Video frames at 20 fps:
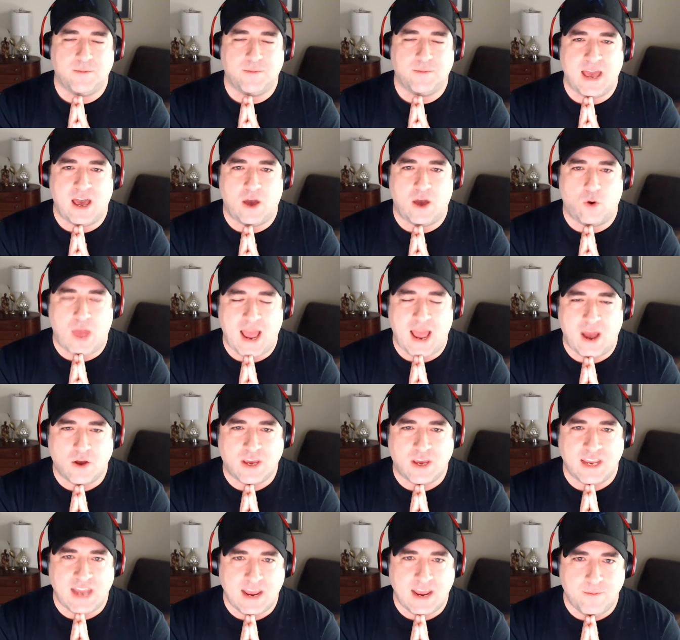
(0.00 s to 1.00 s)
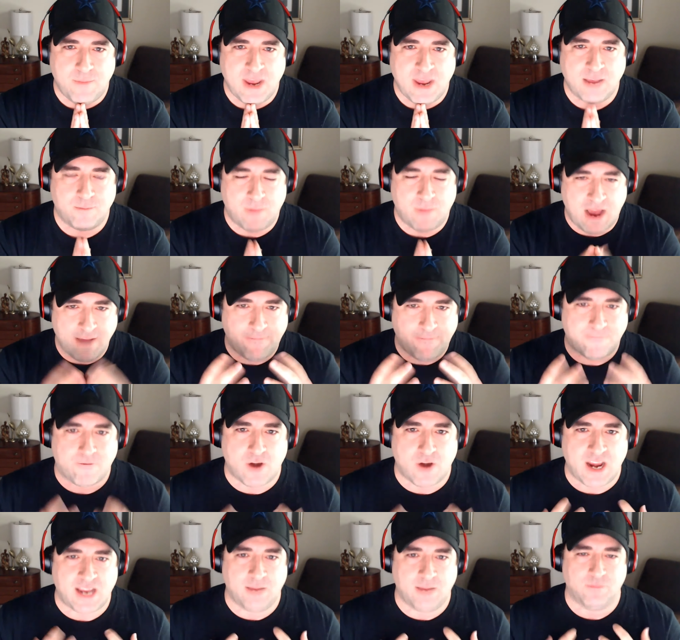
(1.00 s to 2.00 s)
about how can I make my
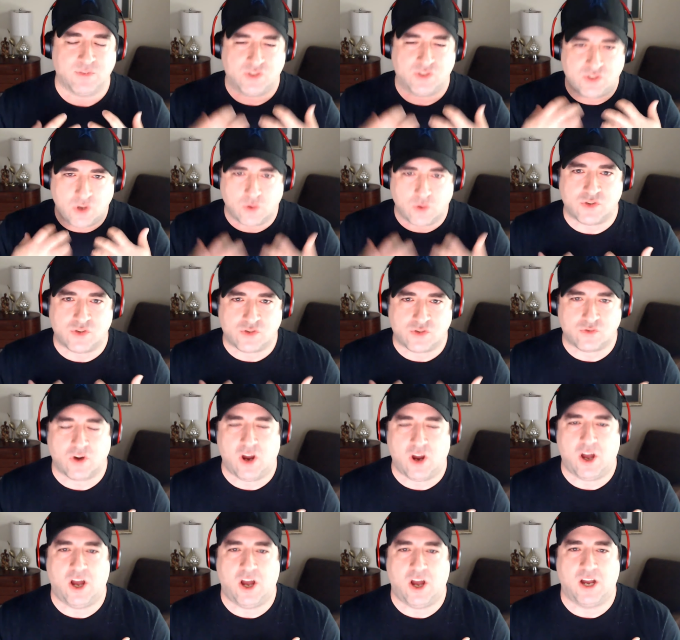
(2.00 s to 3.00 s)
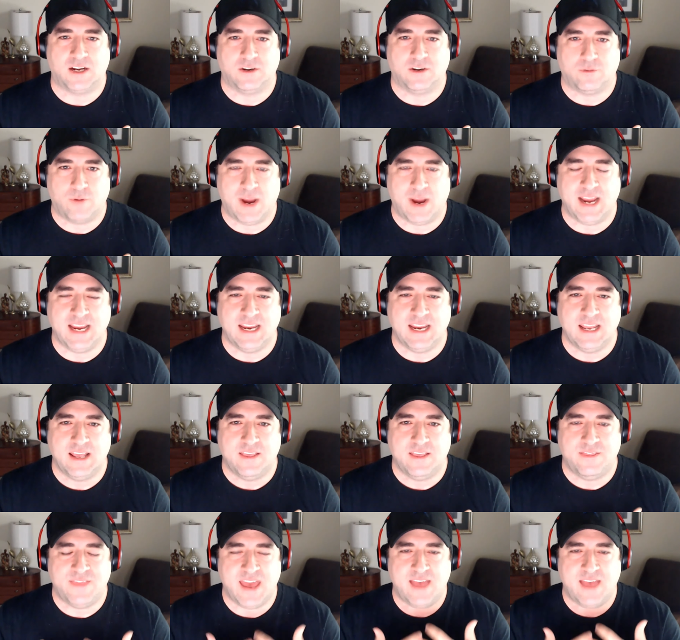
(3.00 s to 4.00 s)
frame so strong, right,
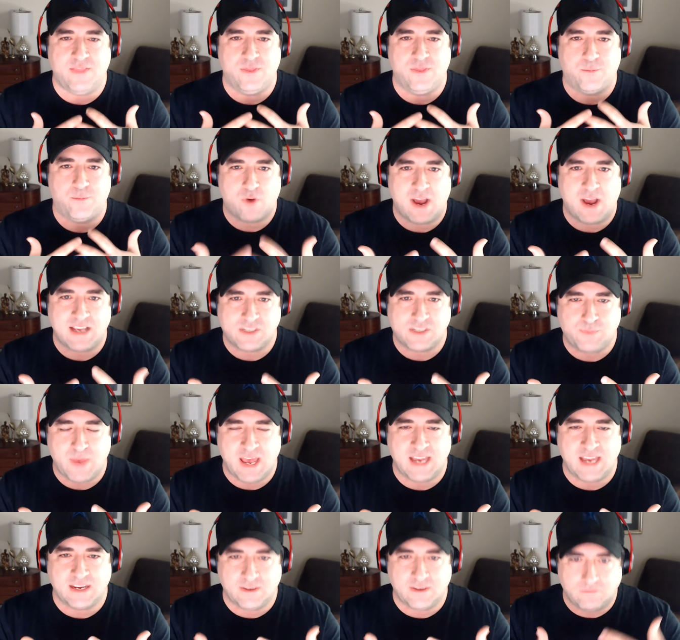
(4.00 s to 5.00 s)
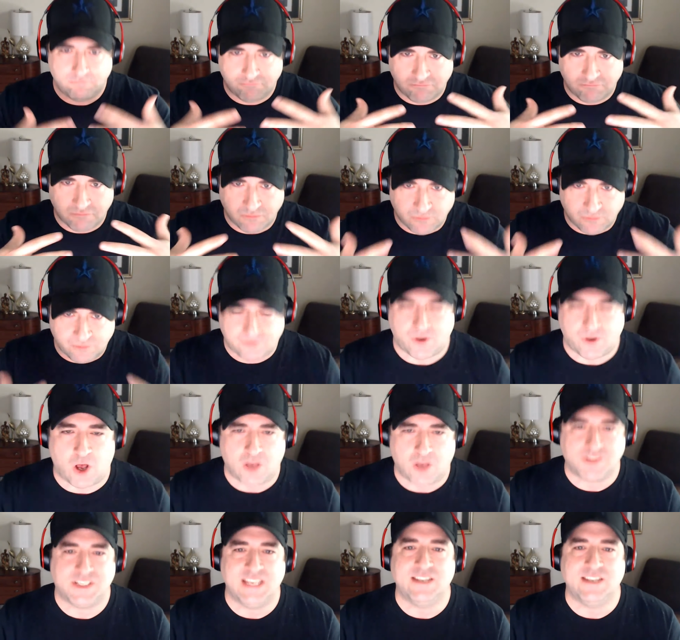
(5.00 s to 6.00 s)
that the prospect
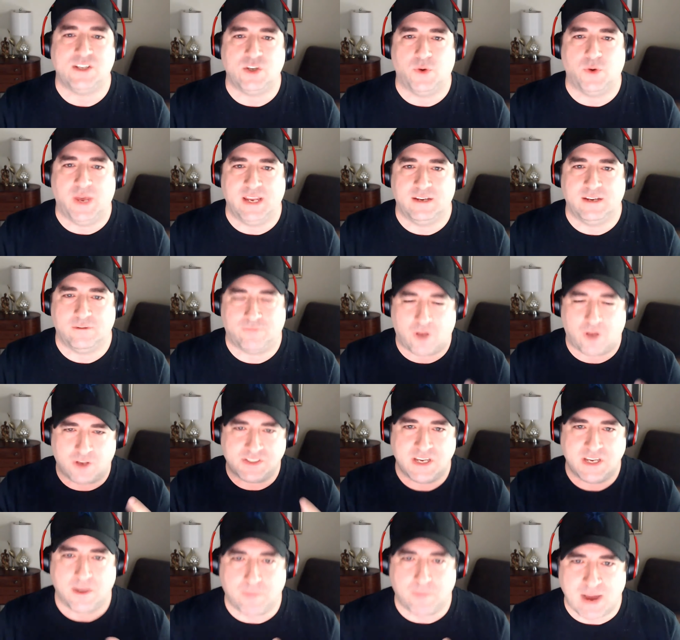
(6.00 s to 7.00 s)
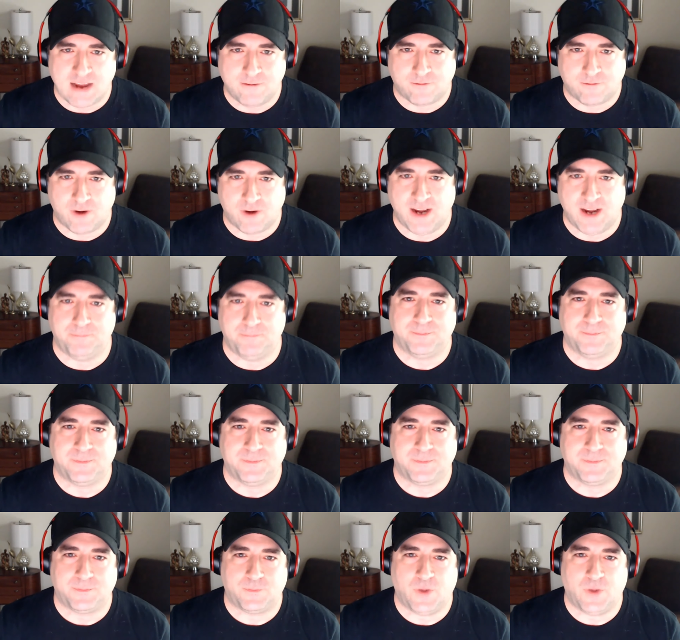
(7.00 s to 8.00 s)
falls into it, falls into my frame,
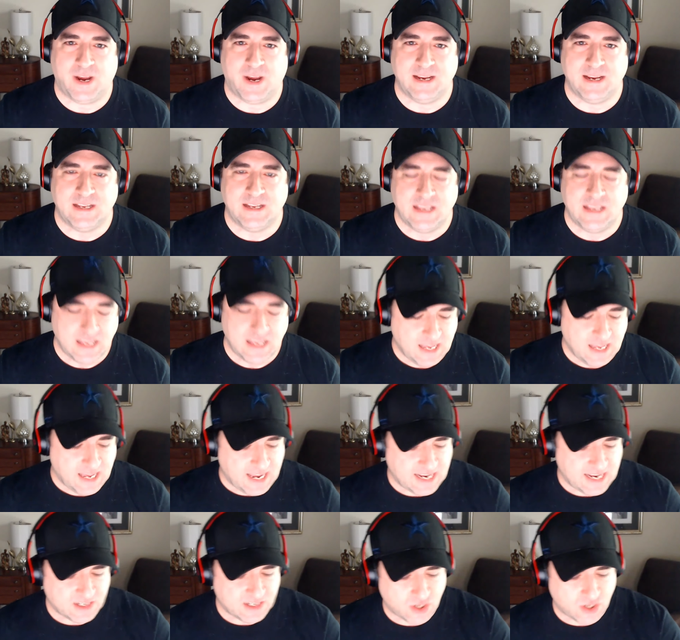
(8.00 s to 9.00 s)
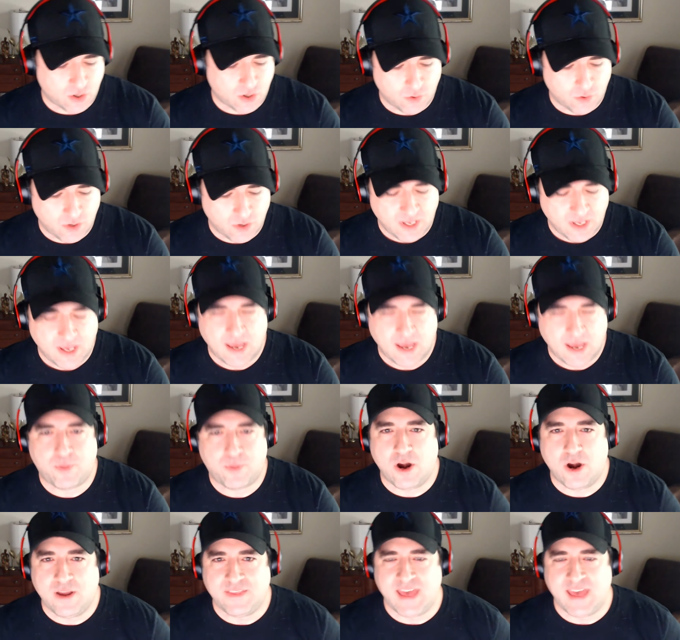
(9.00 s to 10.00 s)
right? And so, and
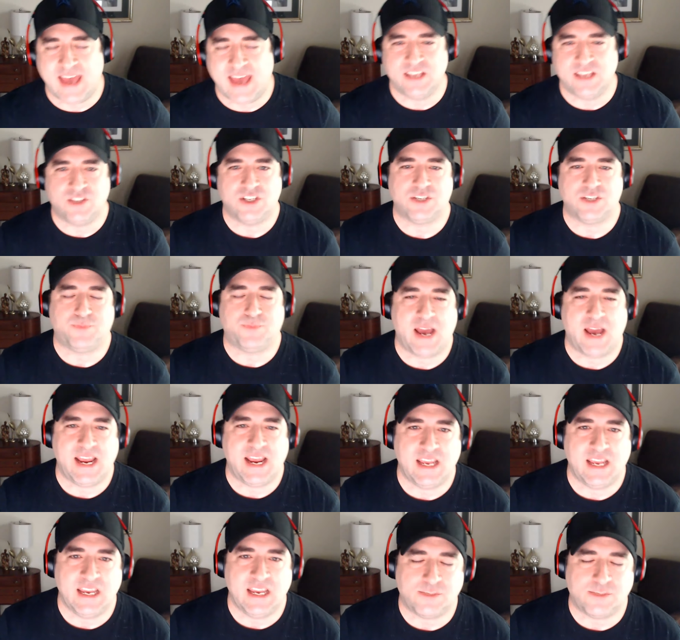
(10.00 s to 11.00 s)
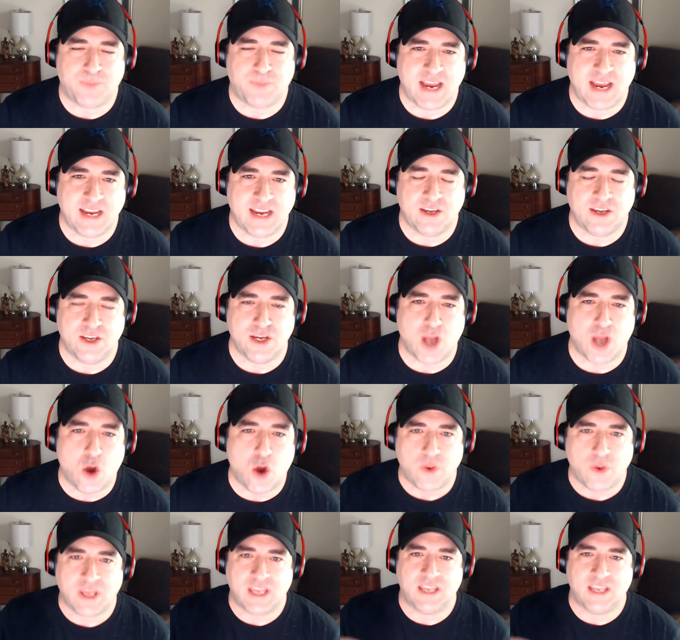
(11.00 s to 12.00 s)
part of that is just by is by
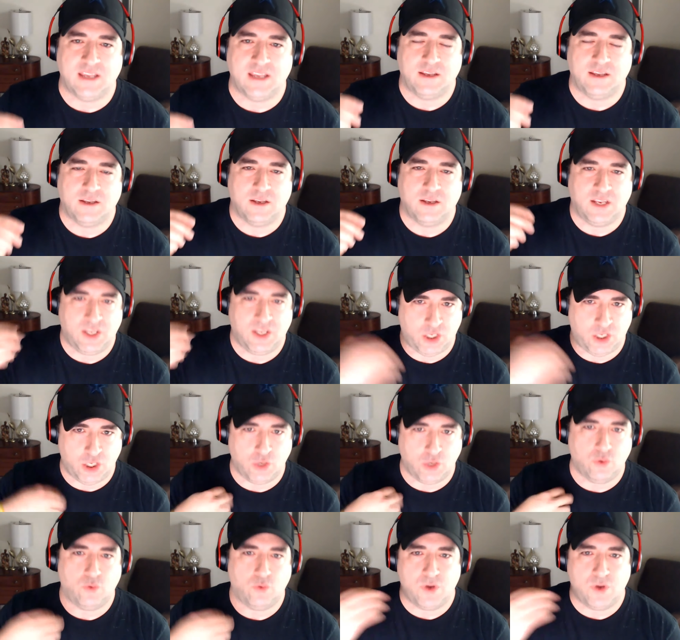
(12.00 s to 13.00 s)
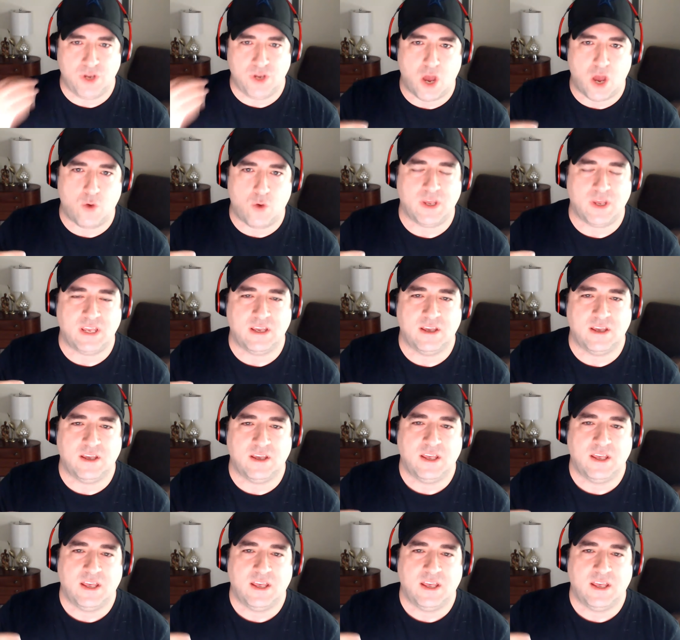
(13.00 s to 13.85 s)
knowing you knowing